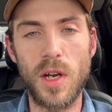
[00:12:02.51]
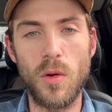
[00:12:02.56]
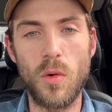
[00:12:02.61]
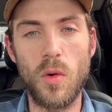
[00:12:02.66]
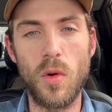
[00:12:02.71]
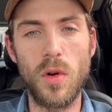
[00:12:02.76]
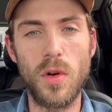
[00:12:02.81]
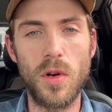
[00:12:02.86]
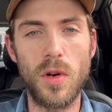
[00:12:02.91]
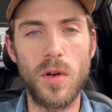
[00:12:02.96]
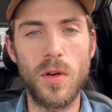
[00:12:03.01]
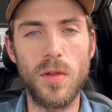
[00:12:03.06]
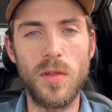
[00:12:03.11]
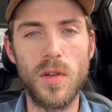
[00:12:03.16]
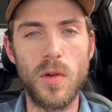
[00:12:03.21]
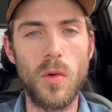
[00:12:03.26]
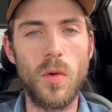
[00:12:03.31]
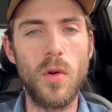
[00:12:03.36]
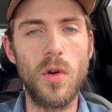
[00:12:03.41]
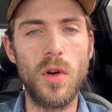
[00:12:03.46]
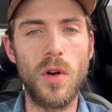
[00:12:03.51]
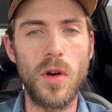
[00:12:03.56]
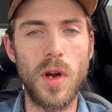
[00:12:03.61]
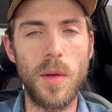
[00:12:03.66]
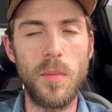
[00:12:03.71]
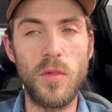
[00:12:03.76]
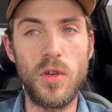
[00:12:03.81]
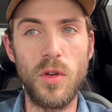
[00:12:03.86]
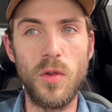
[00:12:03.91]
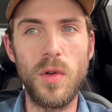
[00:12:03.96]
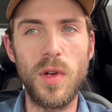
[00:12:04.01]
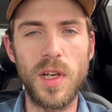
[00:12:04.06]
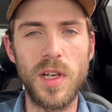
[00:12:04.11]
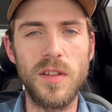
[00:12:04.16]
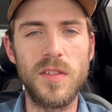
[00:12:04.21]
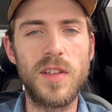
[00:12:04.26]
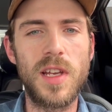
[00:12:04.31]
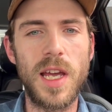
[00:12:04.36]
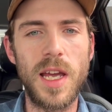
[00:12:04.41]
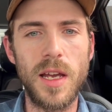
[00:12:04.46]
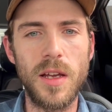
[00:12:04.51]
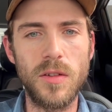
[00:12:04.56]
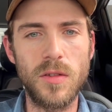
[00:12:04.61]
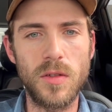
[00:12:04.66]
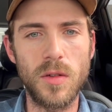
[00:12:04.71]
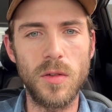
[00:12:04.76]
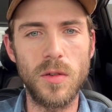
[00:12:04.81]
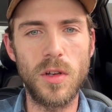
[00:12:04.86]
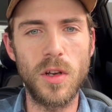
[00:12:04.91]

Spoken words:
order I'm doing is canceled,